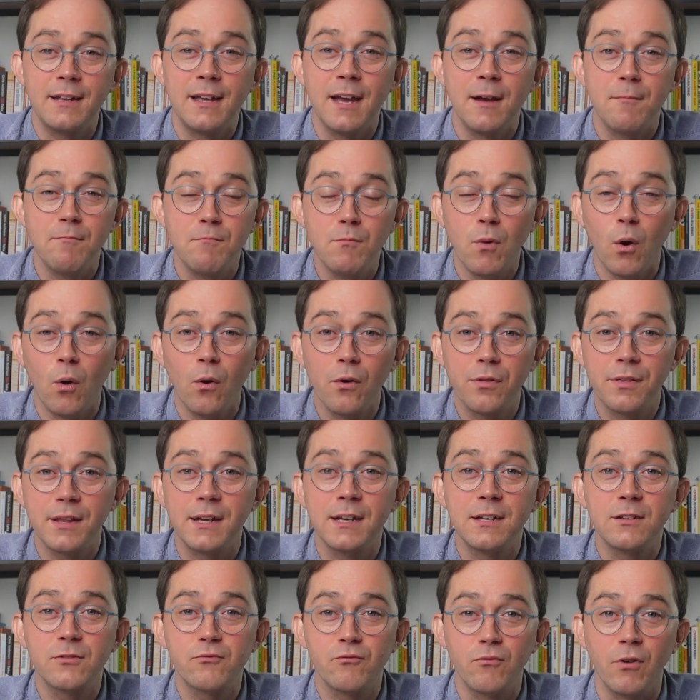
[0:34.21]
get more
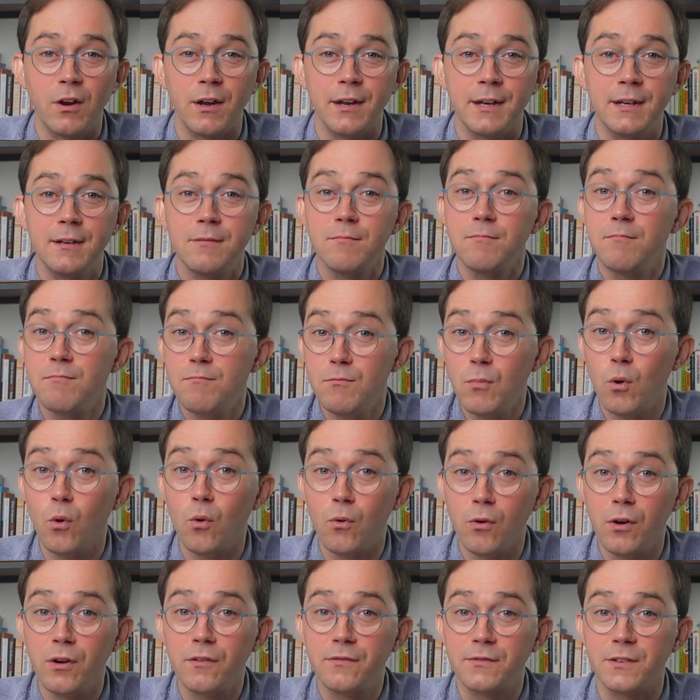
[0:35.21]
things right
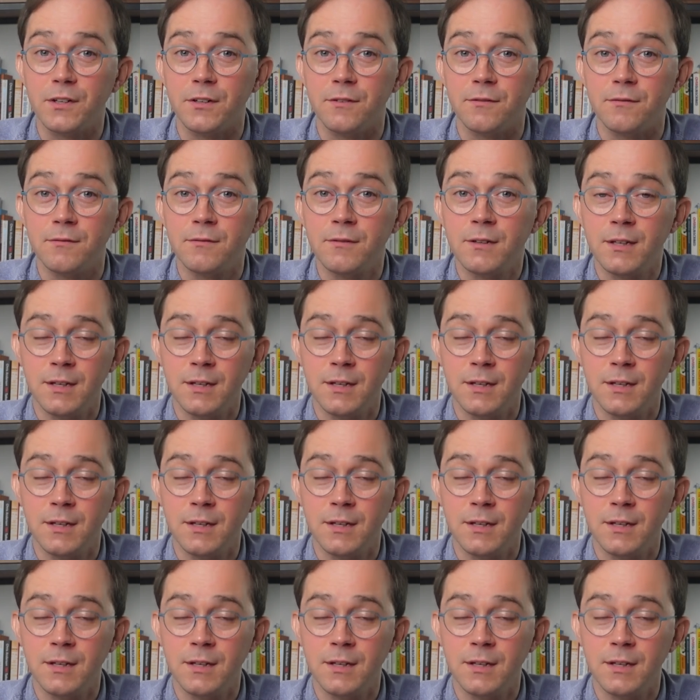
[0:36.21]
more often?